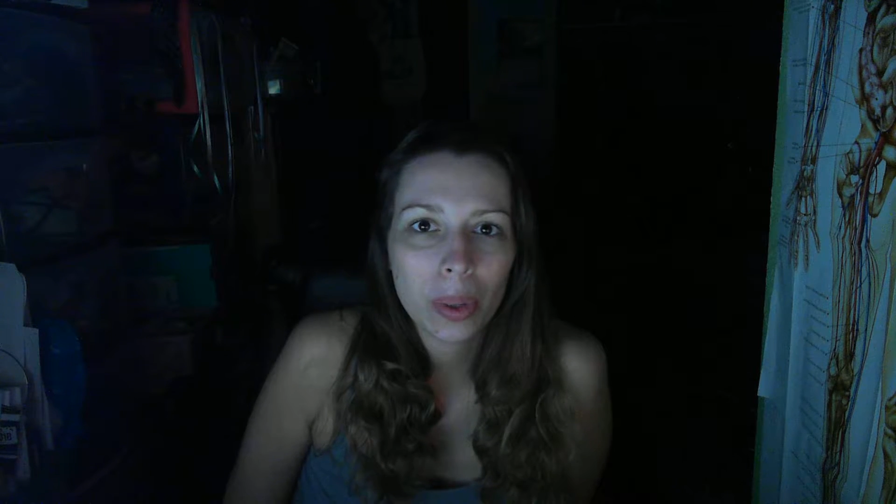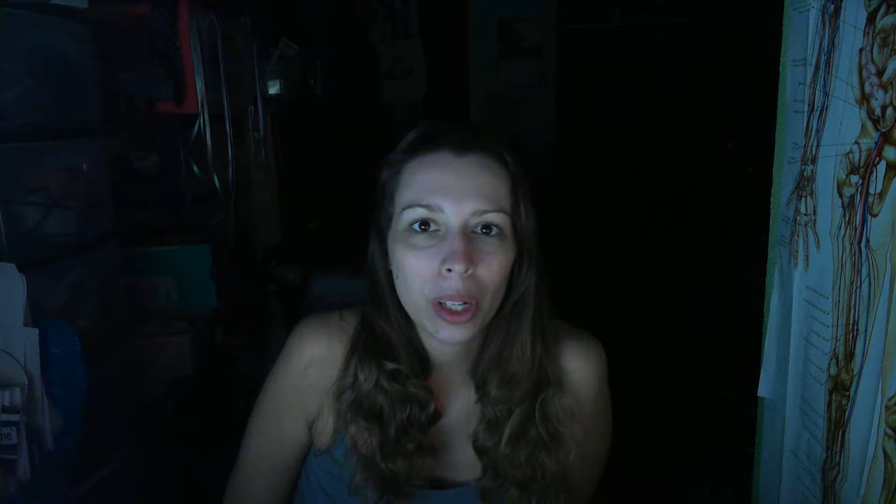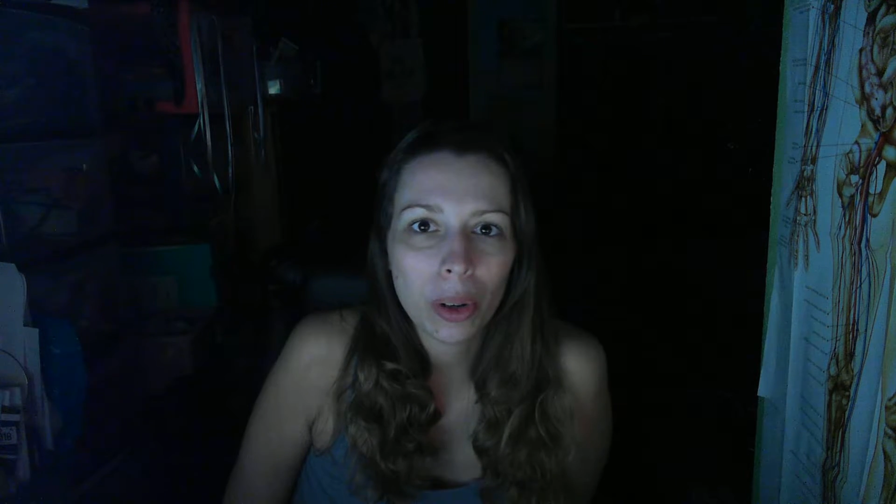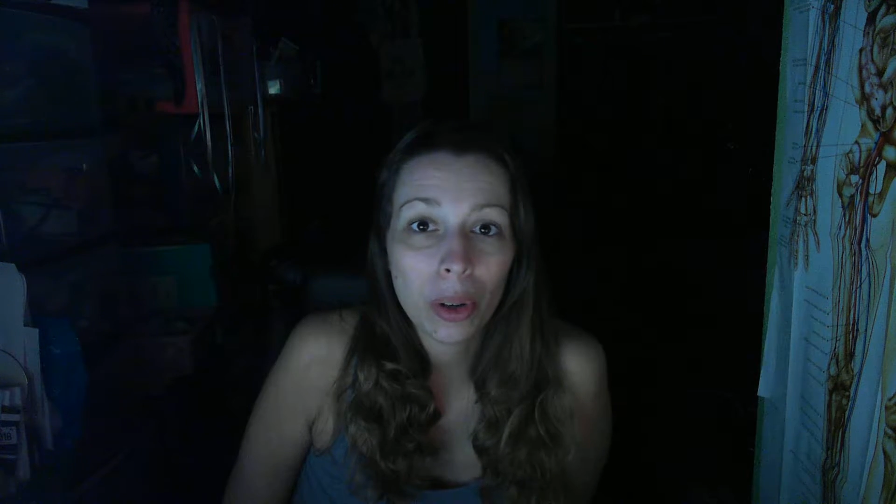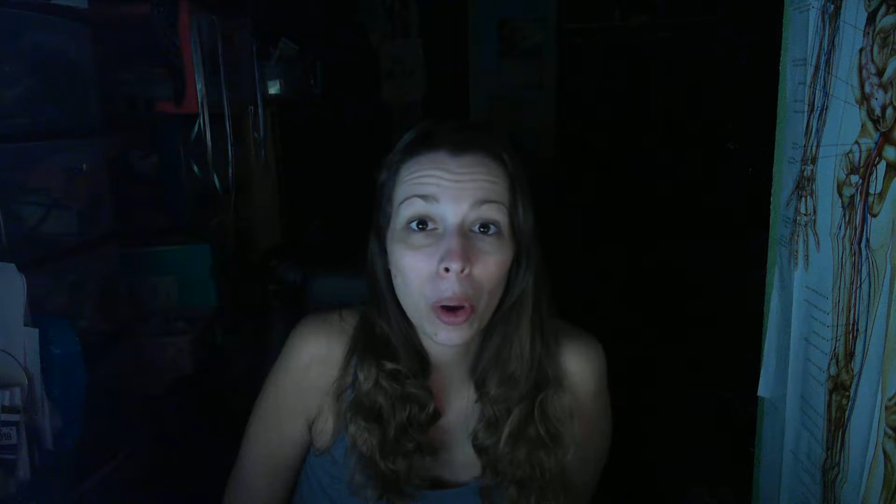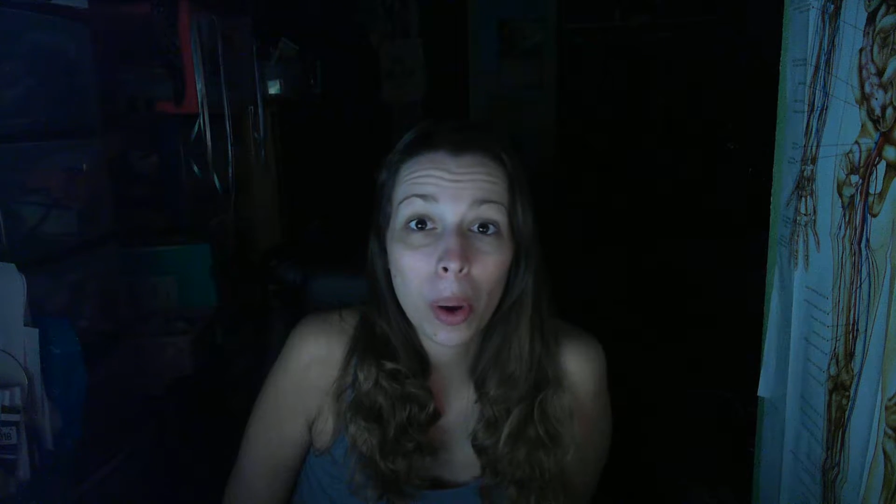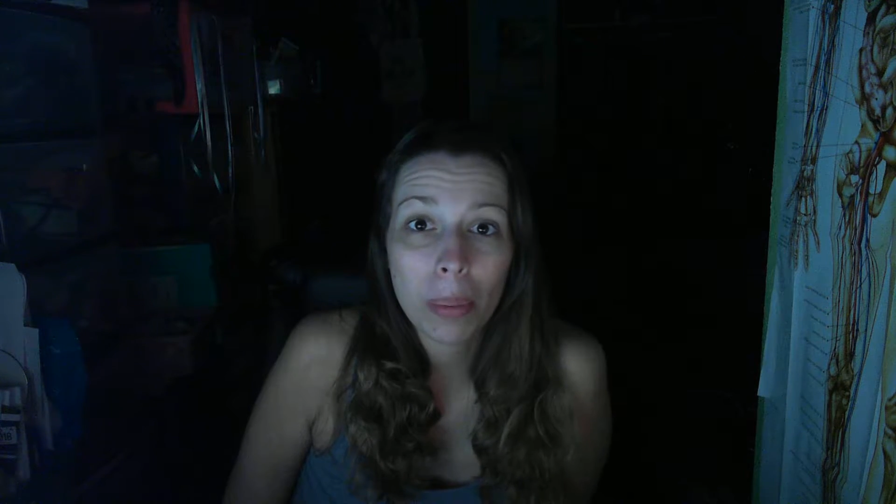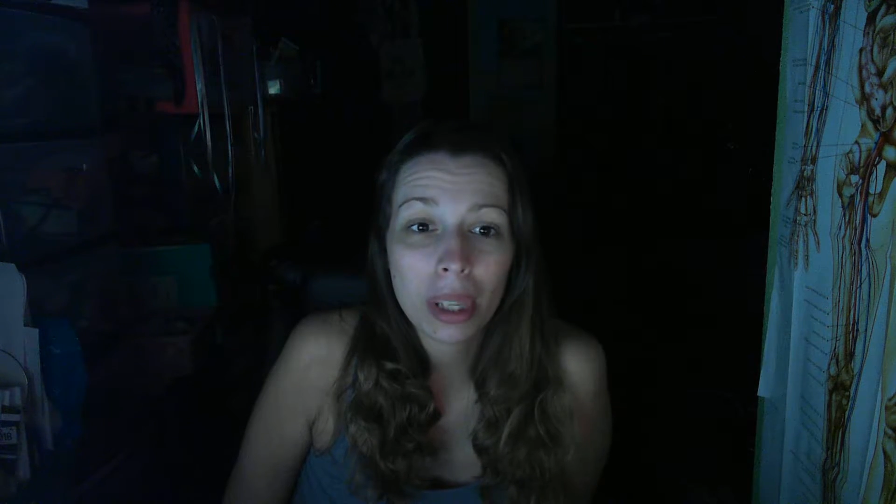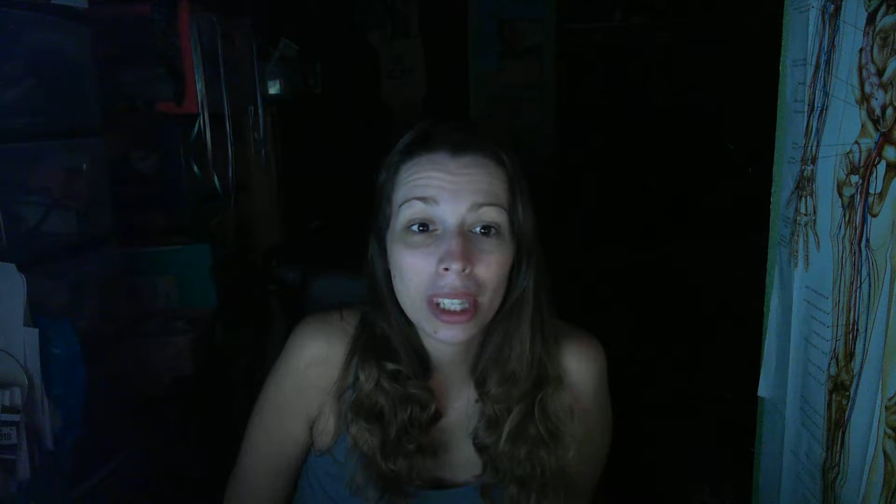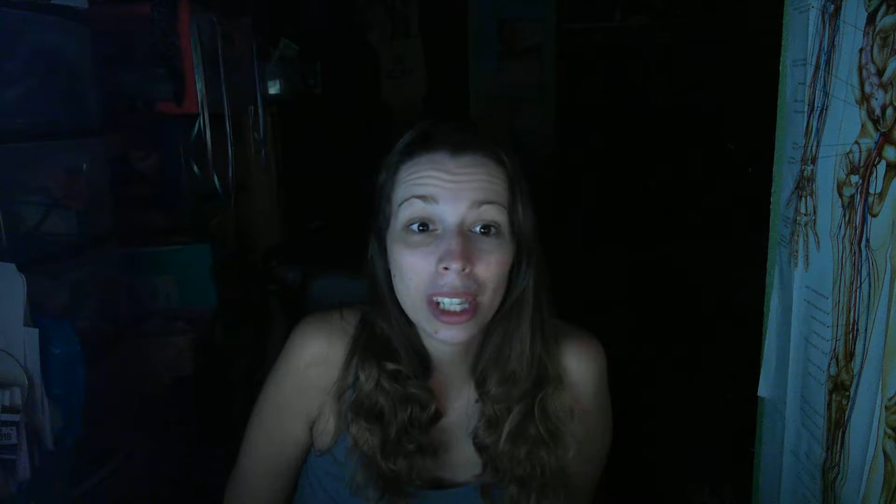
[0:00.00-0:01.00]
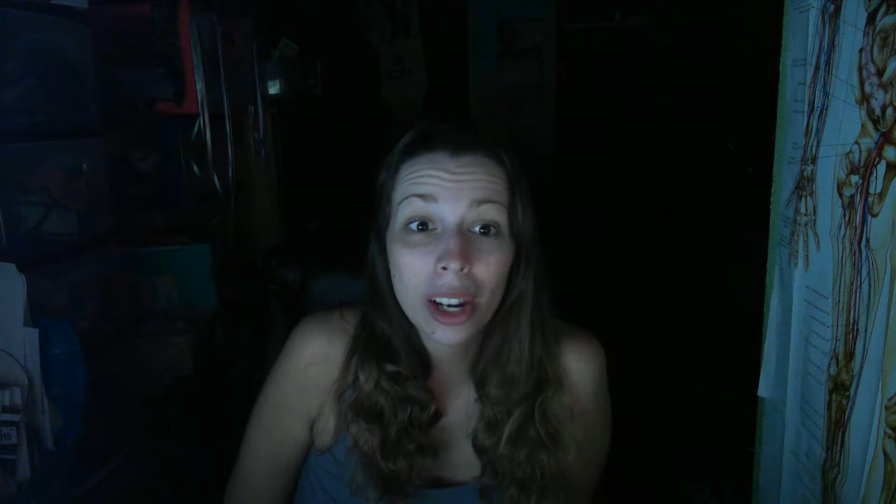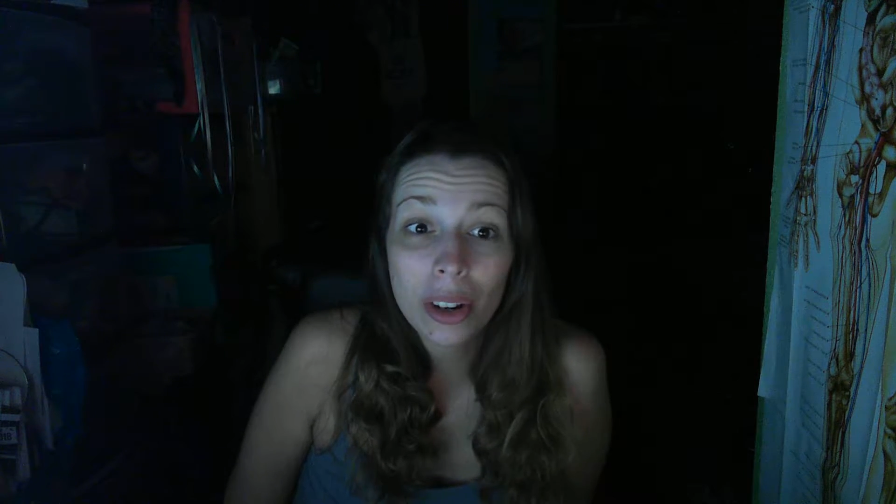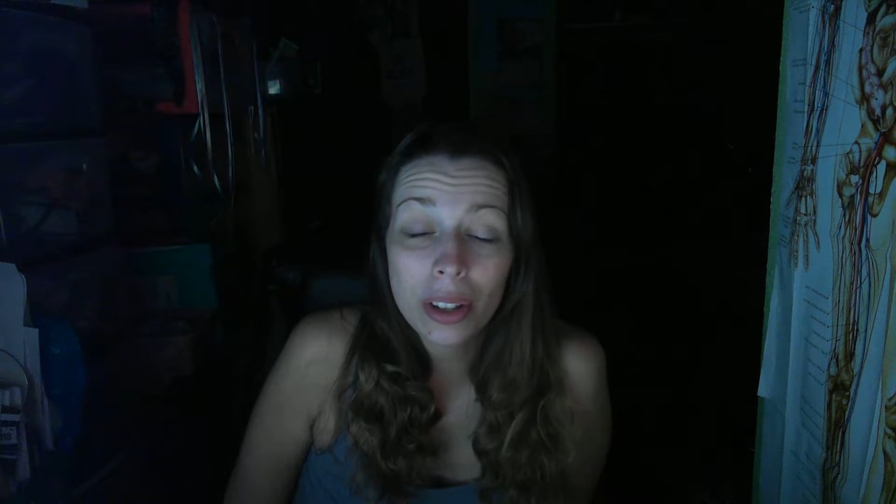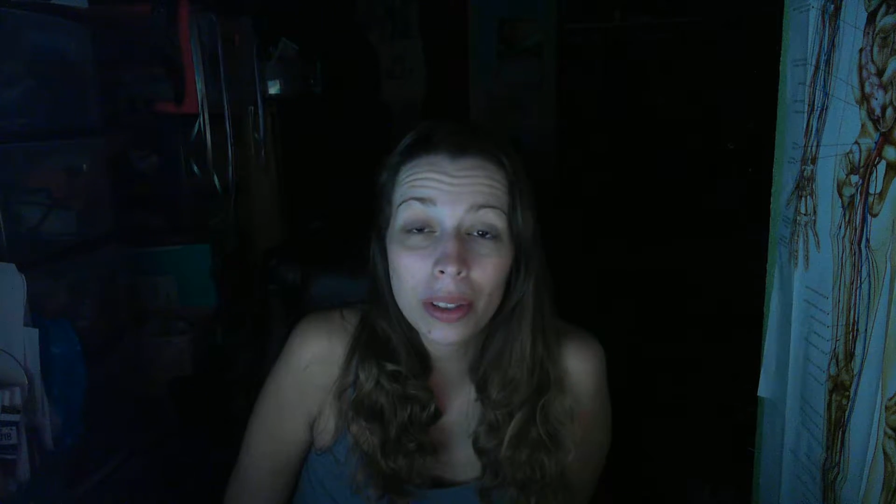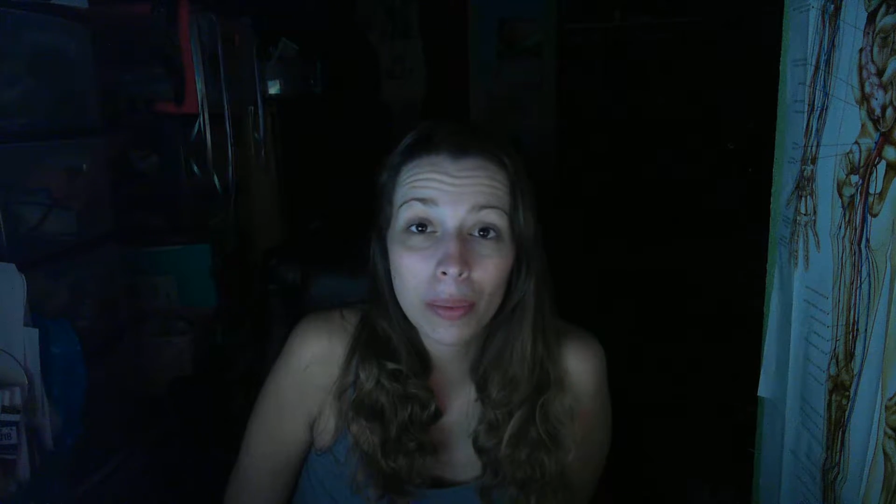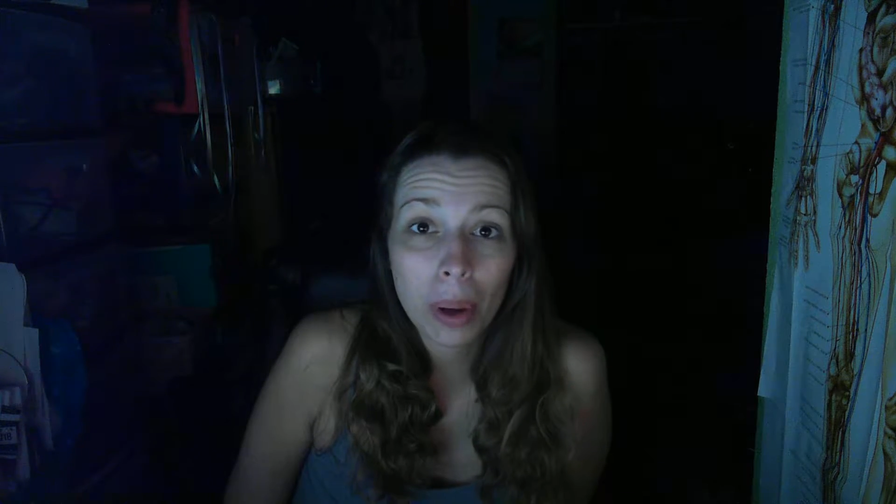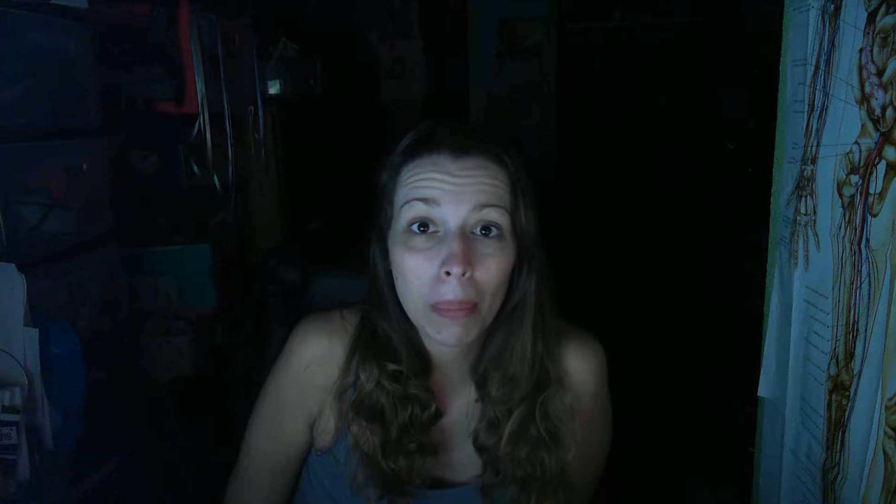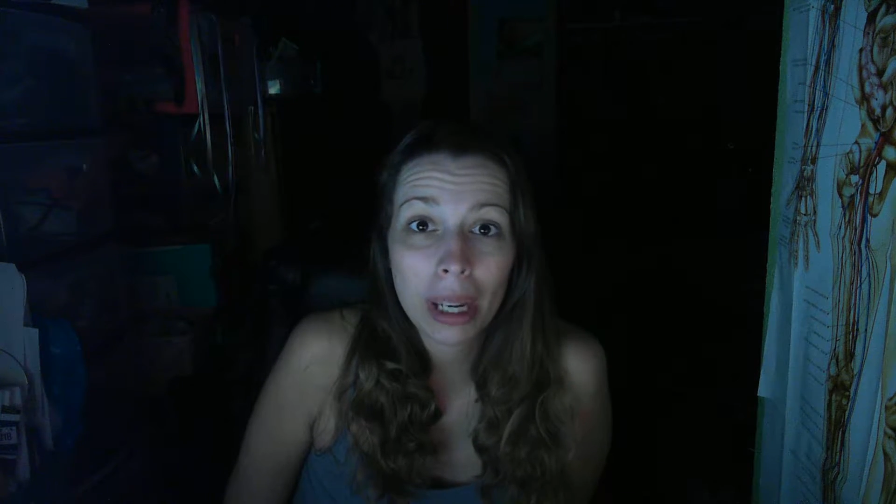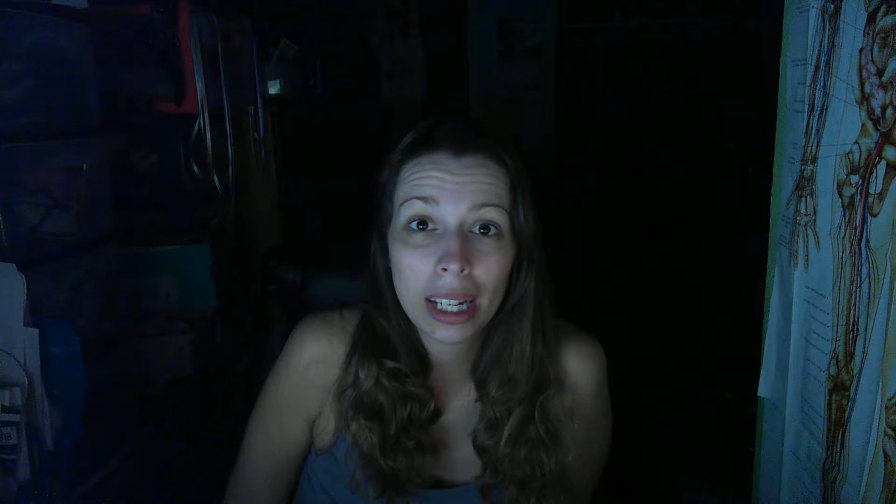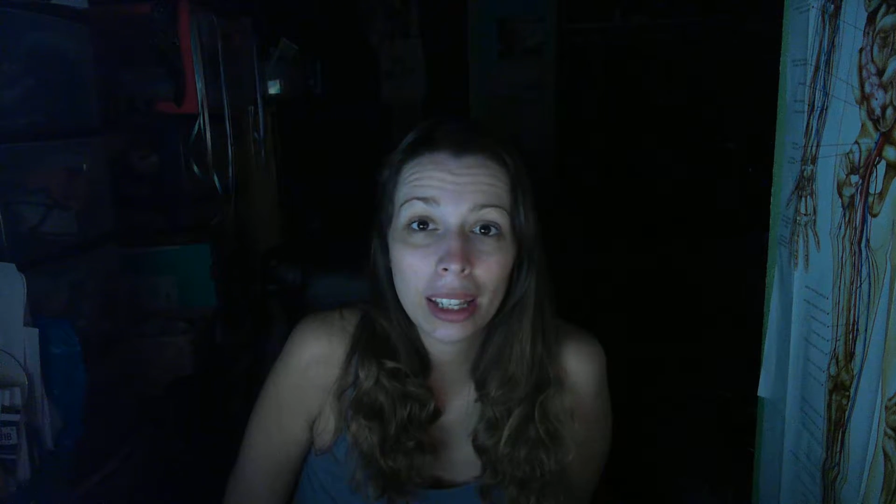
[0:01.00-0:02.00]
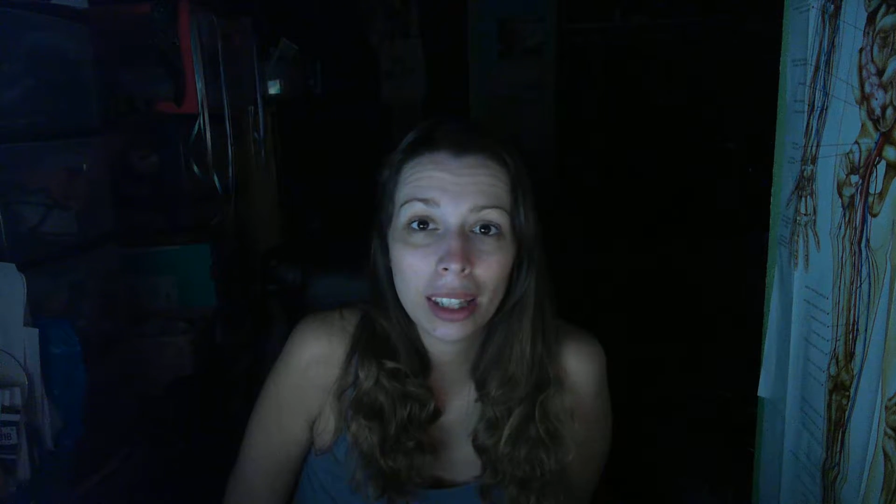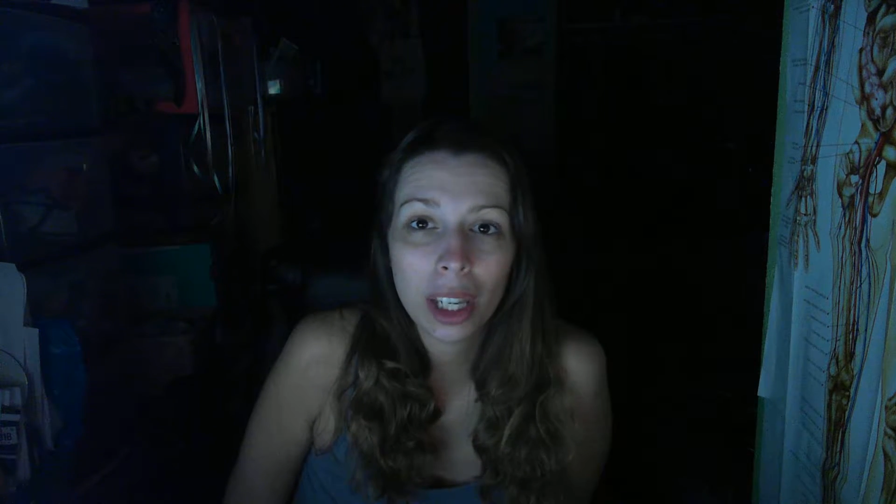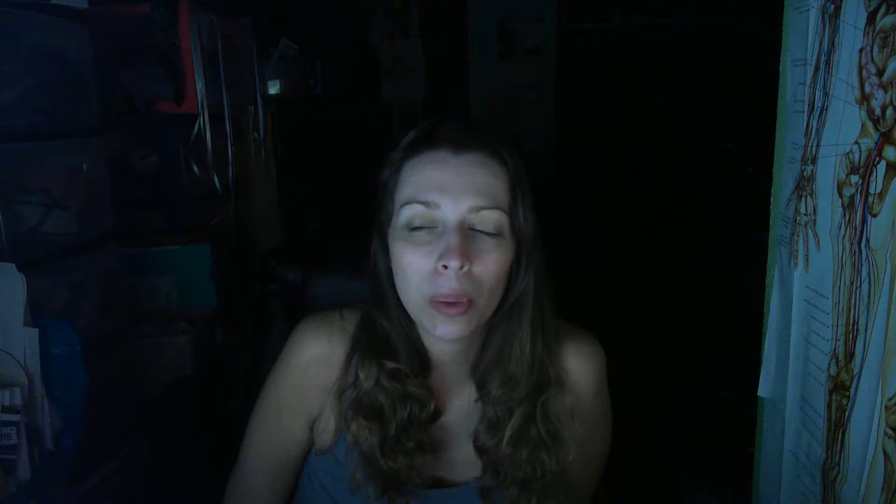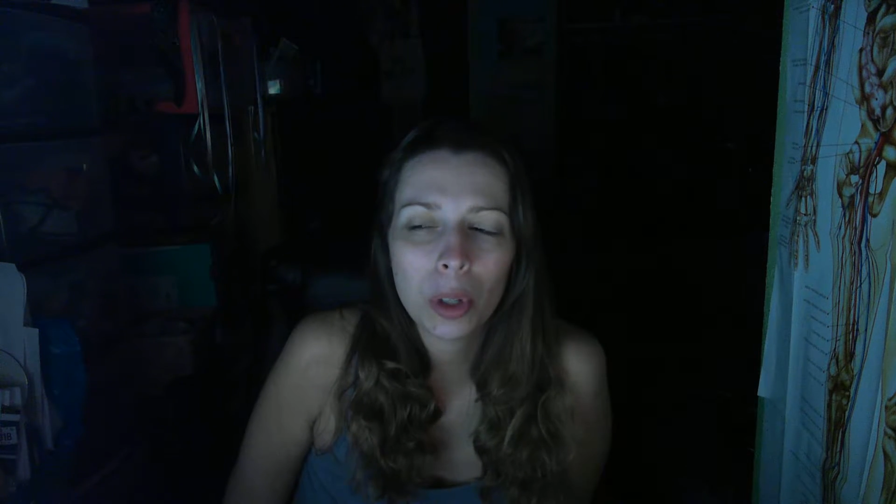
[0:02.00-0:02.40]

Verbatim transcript: you know, go up the stairs immediately,